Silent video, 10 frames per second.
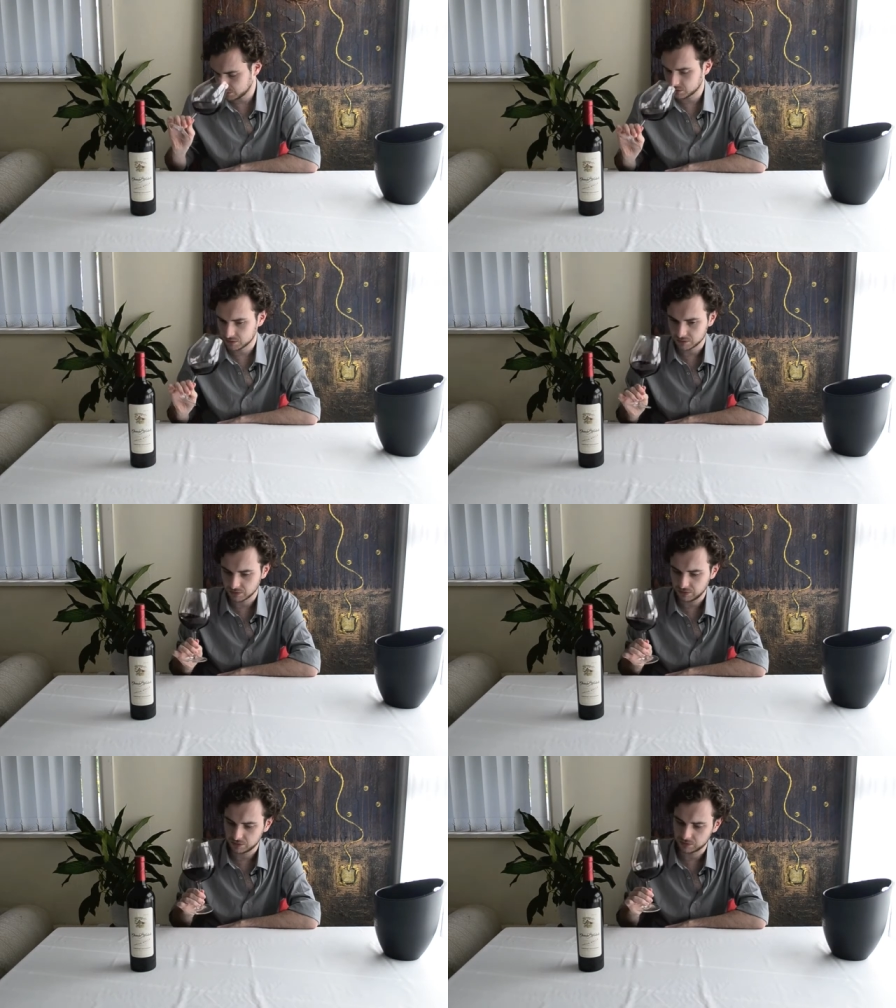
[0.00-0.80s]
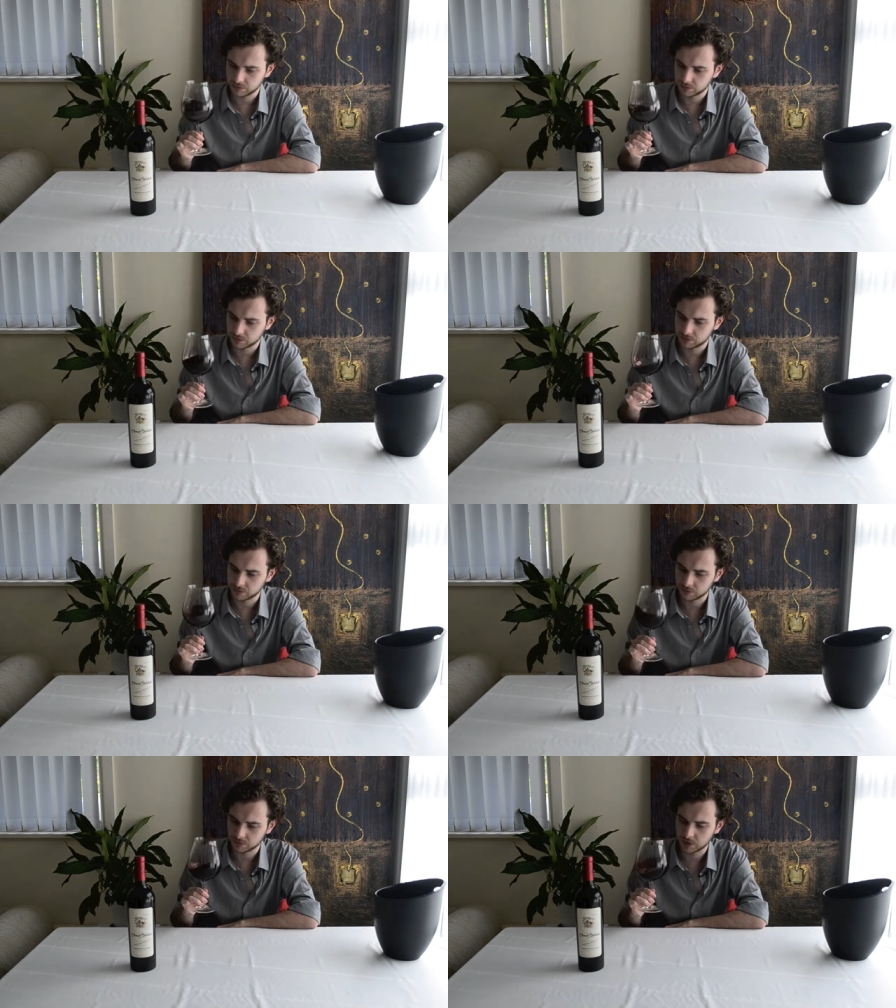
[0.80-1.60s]

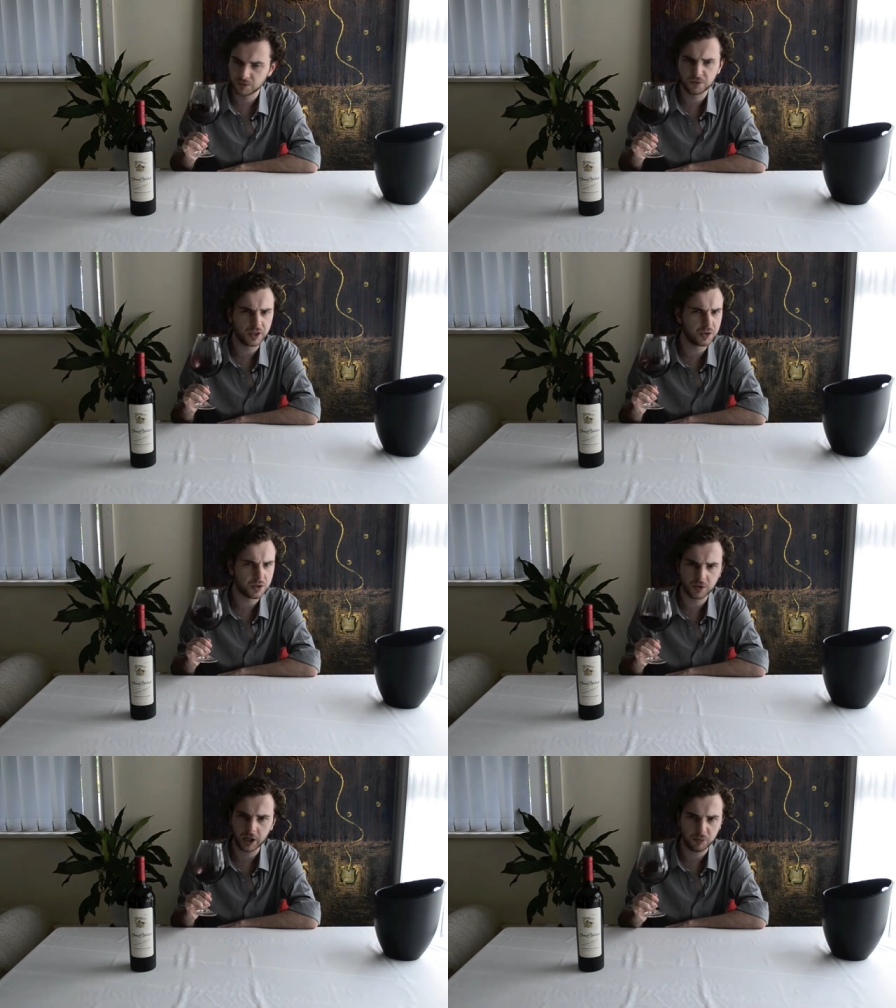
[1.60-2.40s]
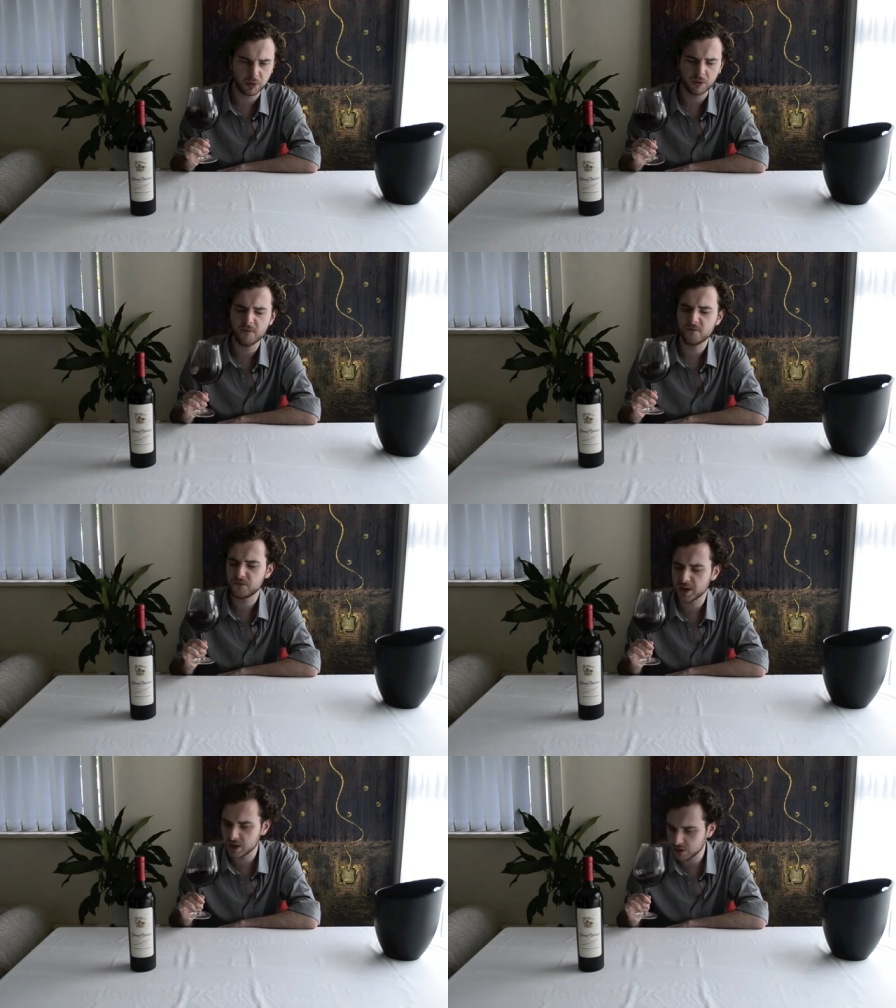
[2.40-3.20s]
Very ripe,
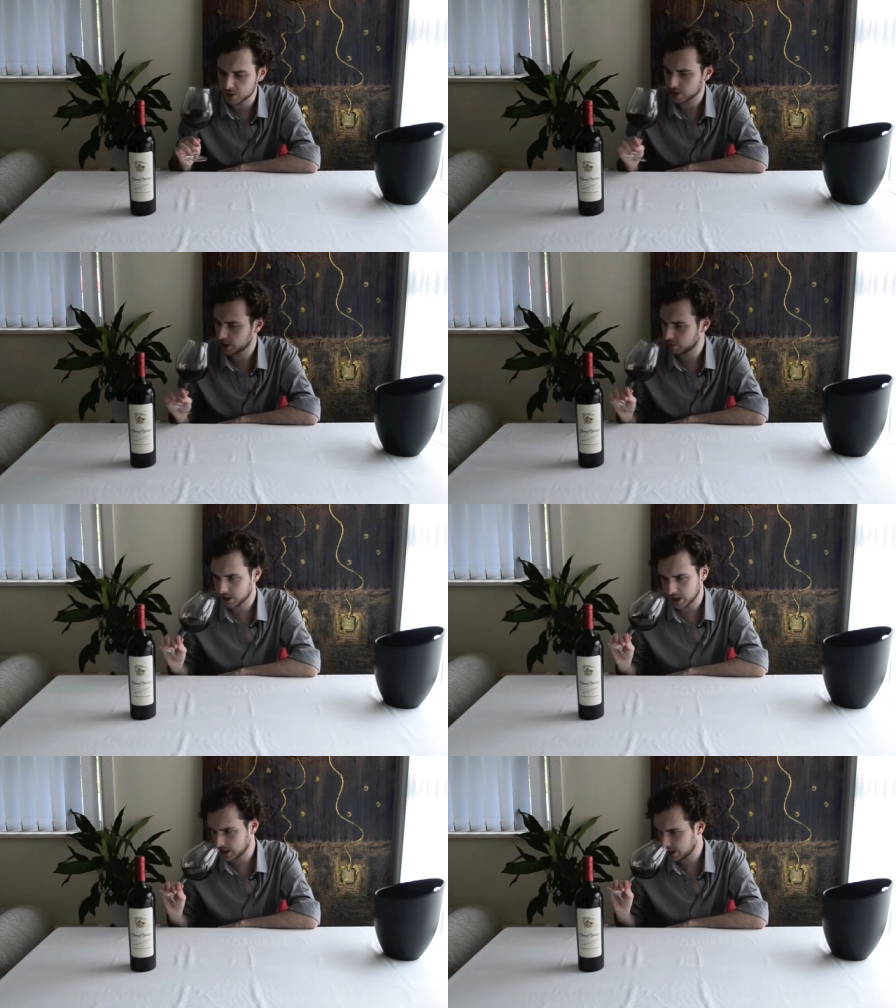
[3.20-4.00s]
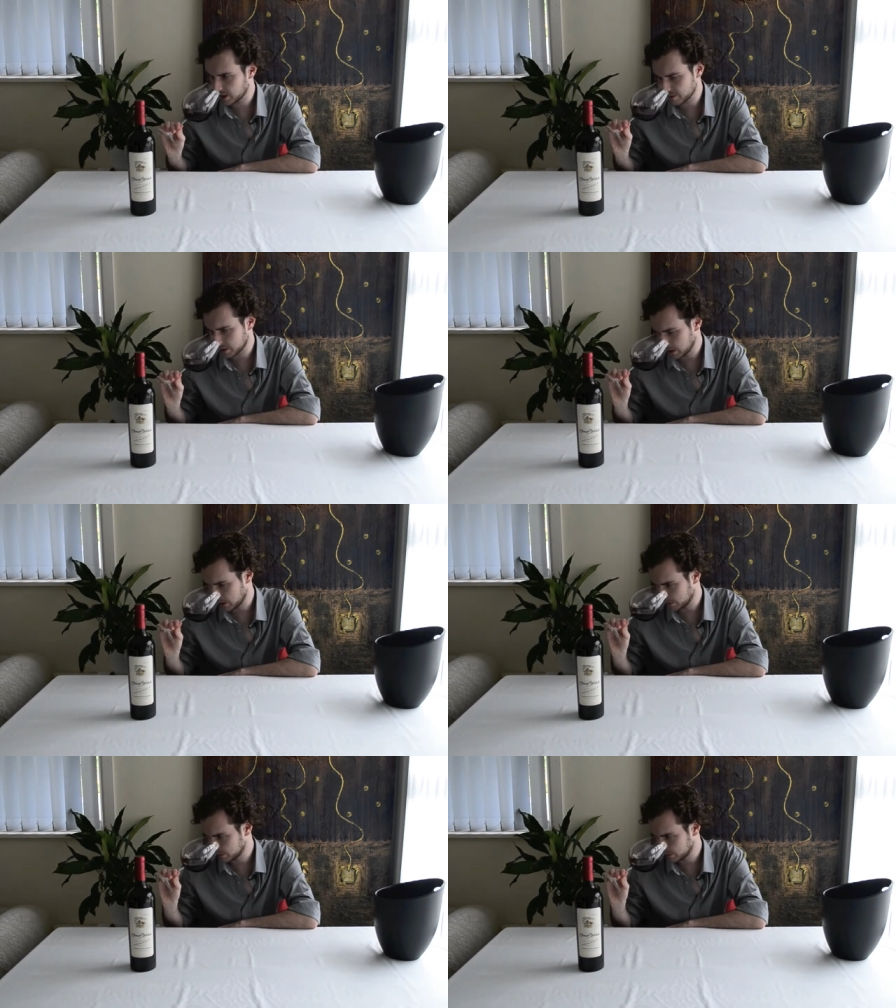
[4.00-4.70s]
very ripe. I love it.